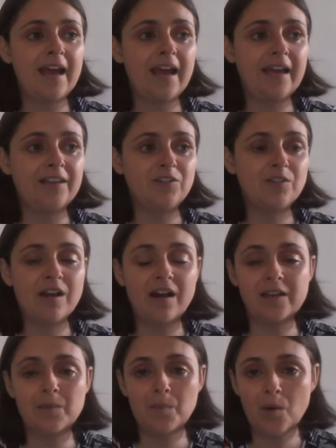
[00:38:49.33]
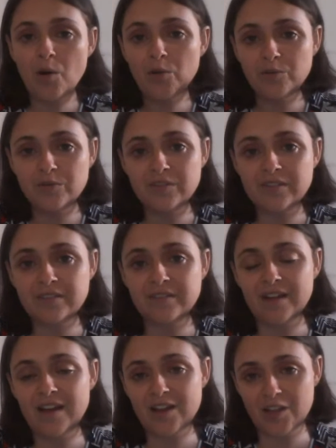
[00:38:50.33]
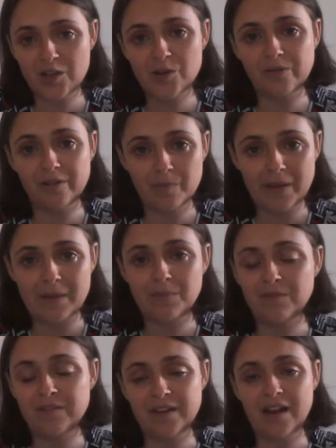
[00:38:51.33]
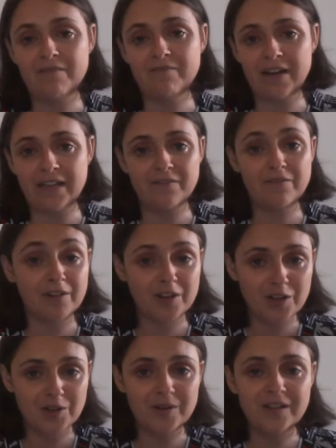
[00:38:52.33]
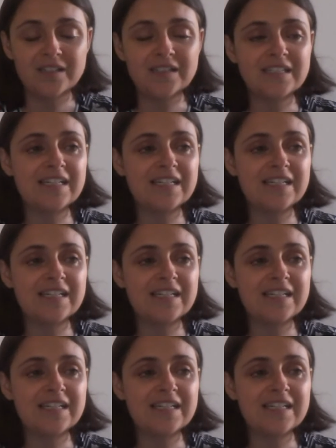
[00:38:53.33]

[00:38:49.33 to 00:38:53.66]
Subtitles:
And you can't impose a cure on people that aren't ready for a cure.